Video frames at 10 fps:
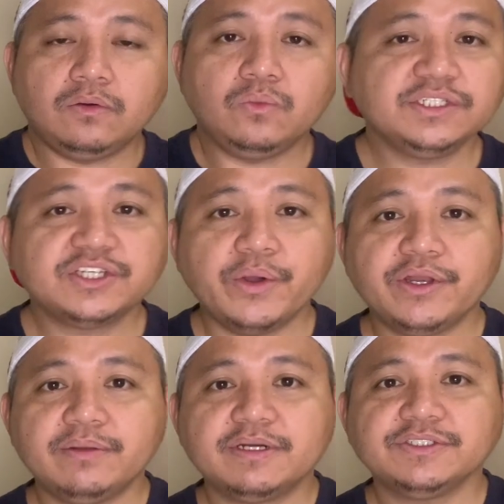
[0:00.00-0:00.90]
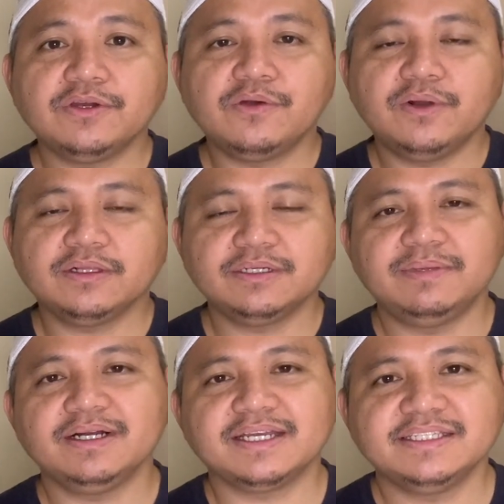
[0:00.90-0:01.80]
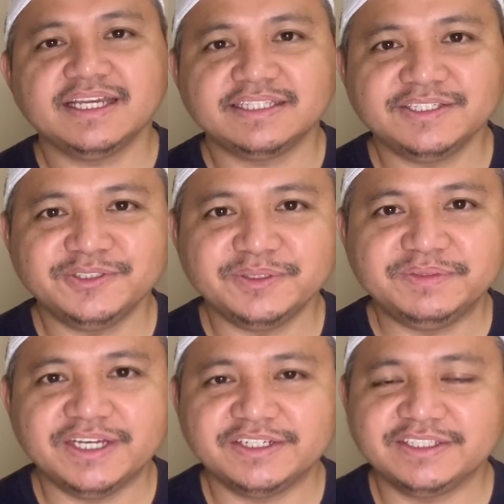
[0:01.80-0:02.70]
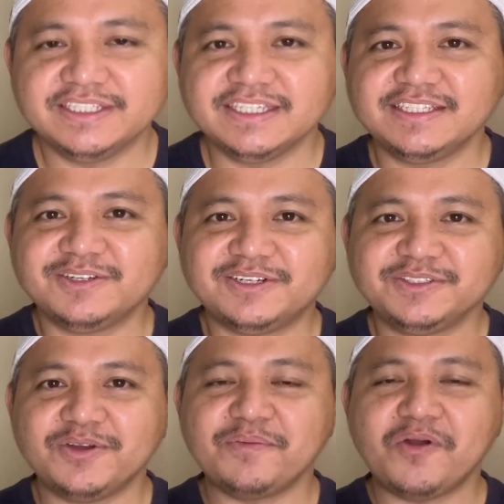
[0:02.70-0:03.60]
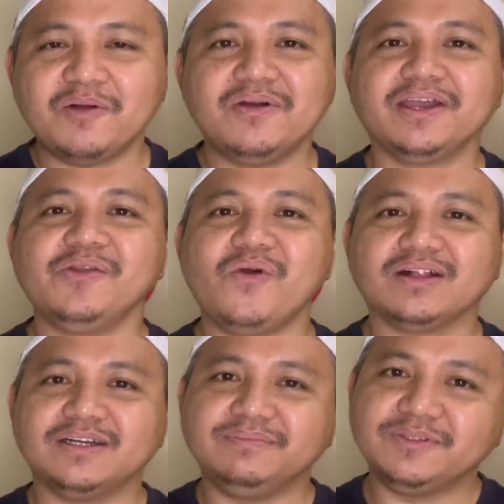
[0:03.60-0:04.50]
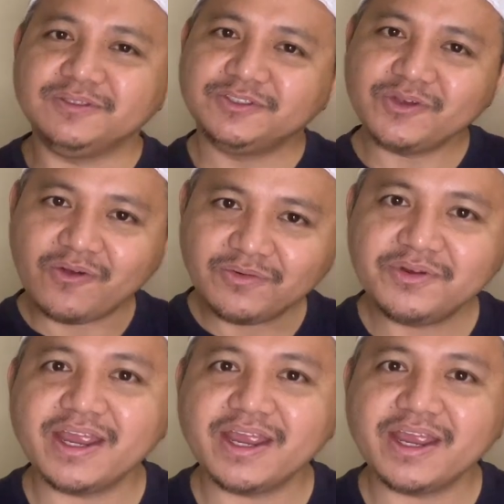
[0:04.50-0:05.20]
What's going on, mga chong? Welcome back again sa ating YouTube channel. This is your Tsong Bokbok and welcome to Tsong